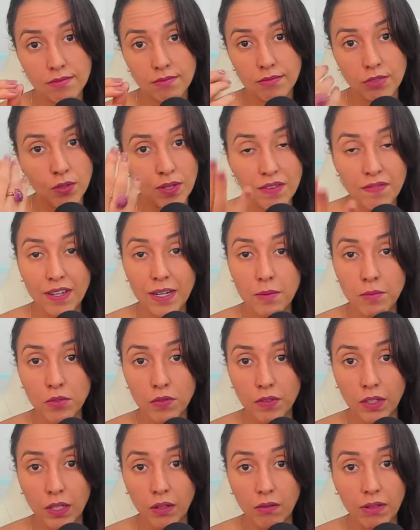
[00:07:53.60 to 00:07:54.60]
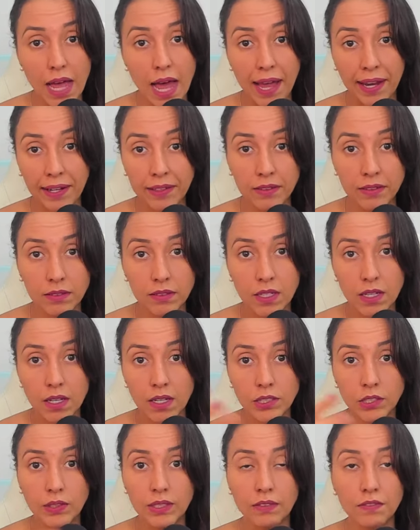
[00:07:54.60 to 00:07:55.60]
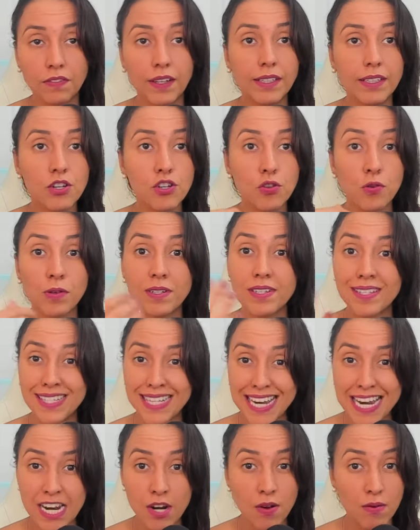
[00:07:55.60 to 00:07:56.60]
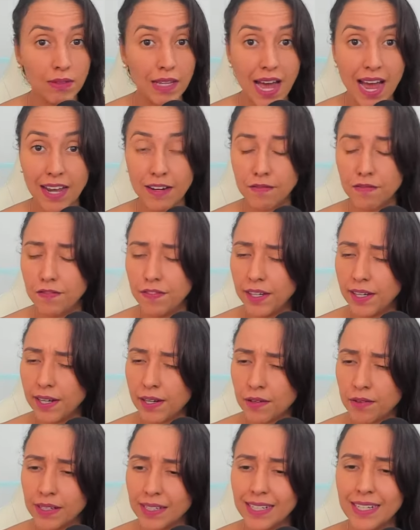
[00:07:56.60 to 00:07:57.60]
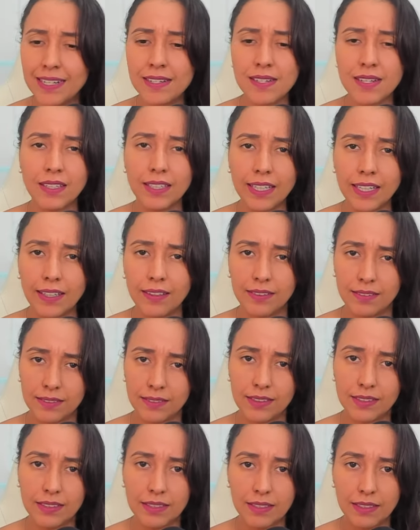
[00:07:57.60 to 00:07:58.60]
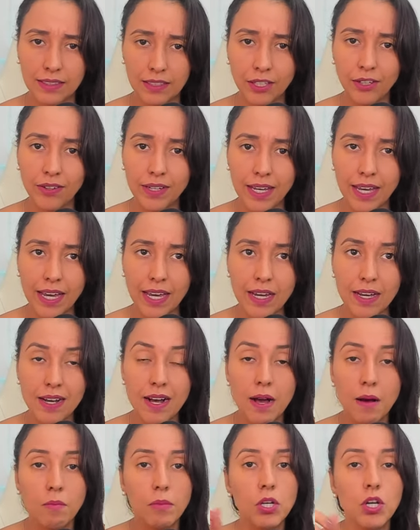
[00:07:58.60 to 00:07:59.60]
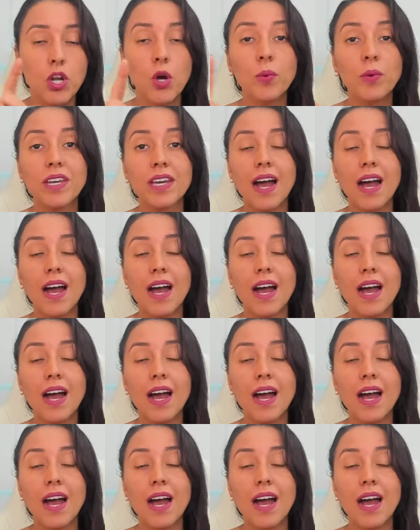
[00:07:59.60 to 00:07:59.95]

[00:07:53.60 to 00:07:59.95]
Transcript: You can find a movie online. You can find a short scene online very easily, okay? But knowing